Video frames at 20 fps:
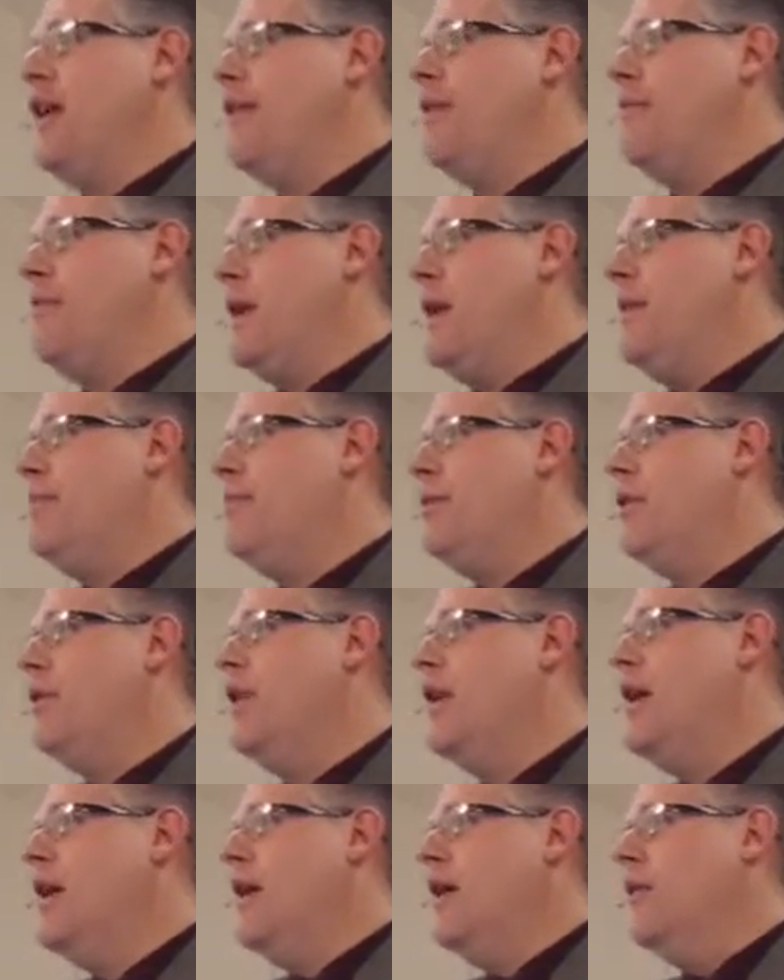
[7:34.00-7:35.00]
of the
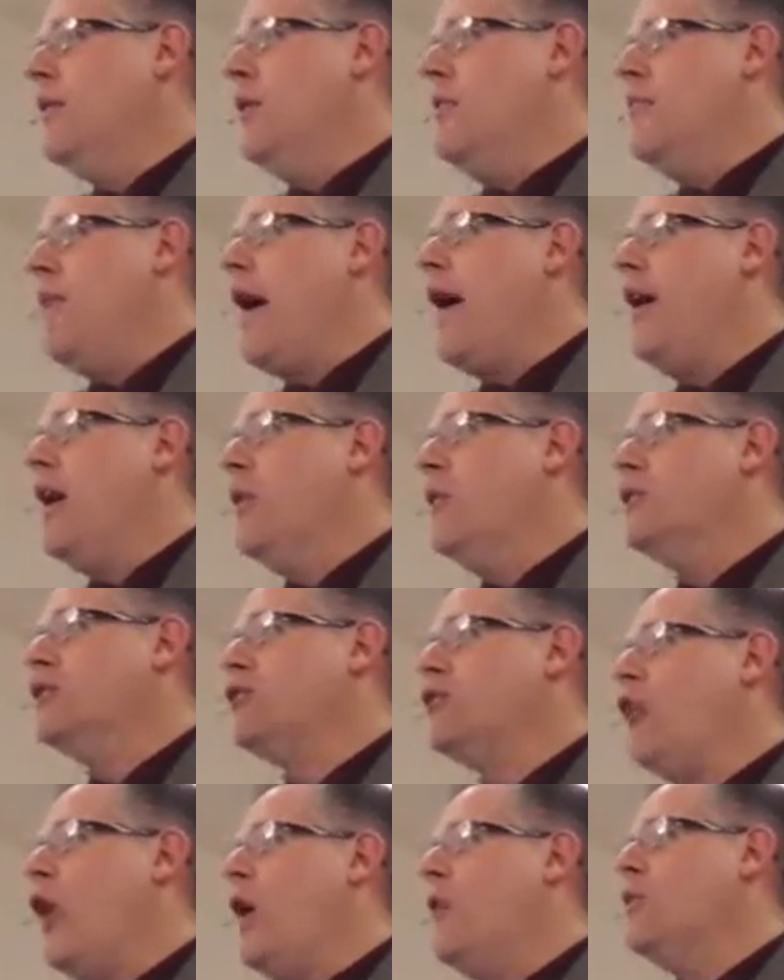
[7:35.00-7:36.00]
people. When Mary was
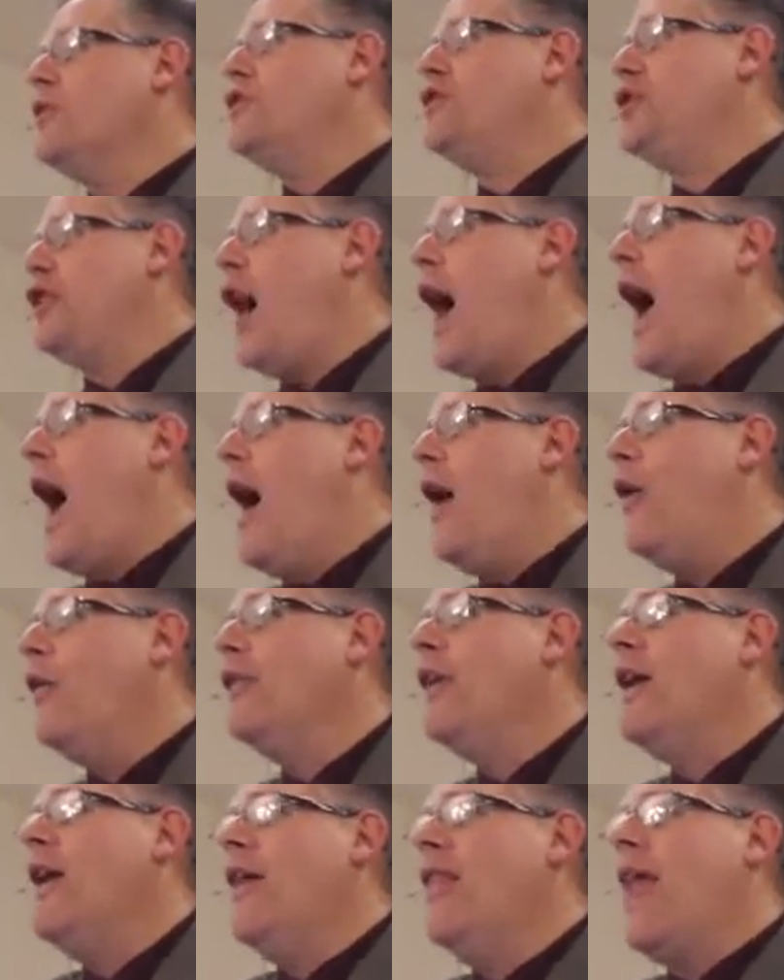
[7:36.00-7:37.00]
great with
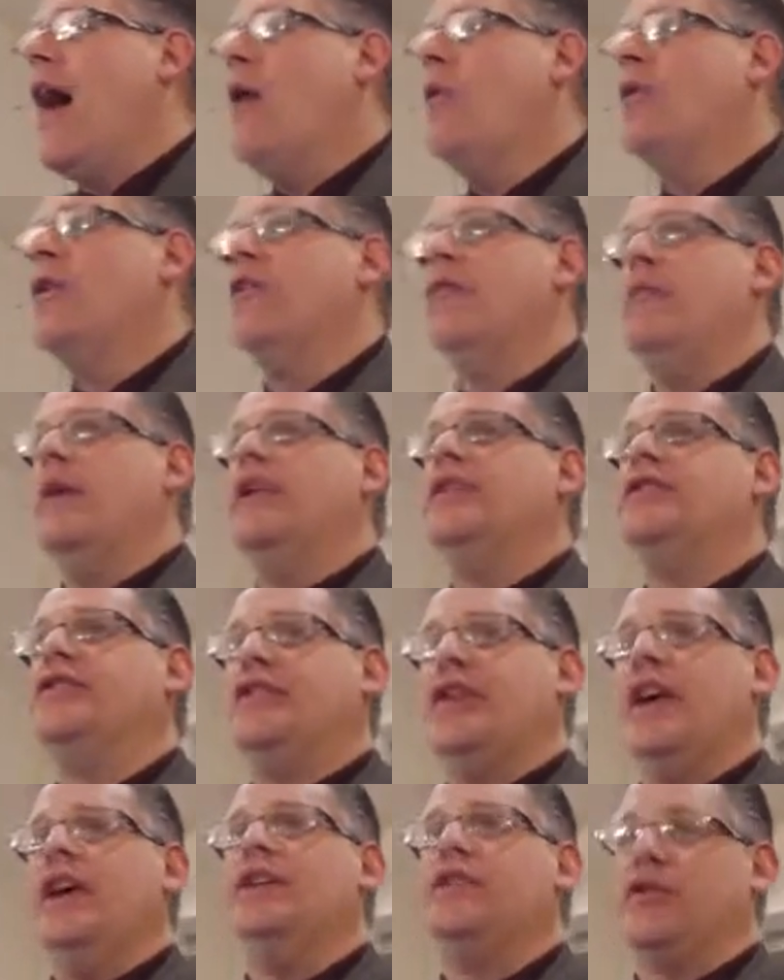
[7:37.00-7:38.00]
child, that would have been
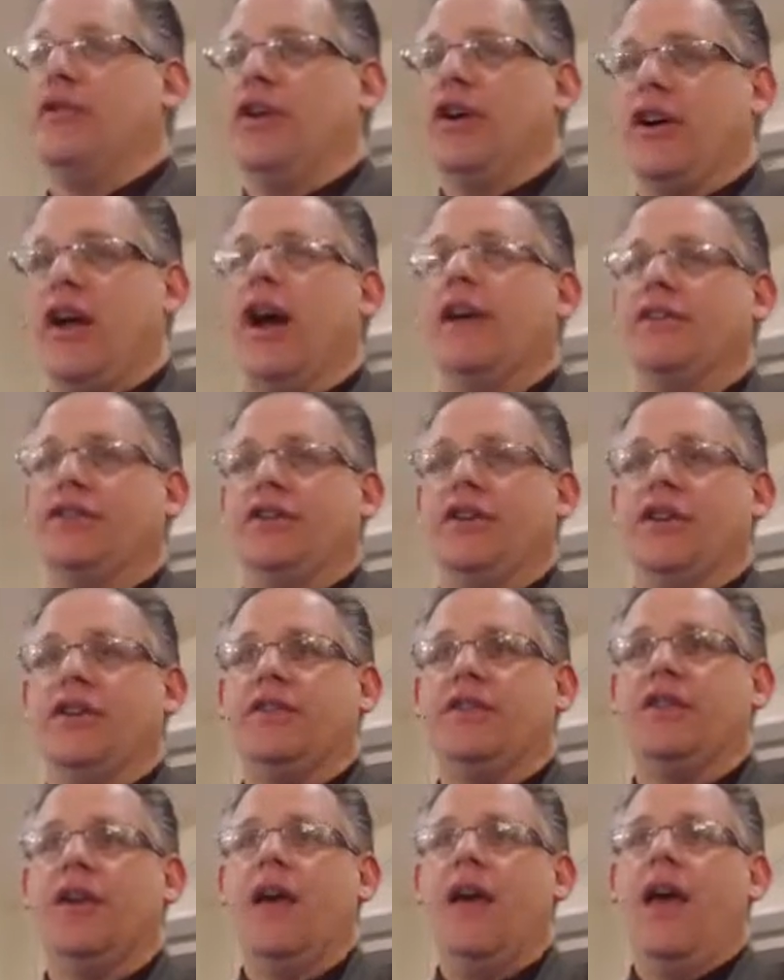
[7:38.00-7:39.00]
Caesar
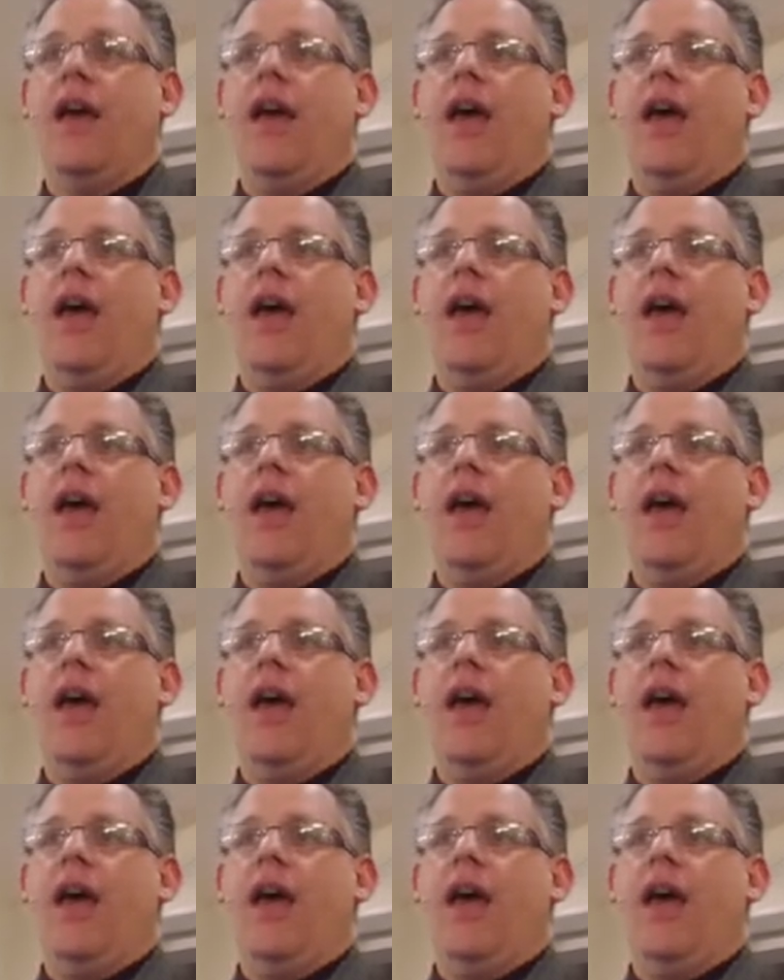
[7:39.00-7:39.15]
Augustus.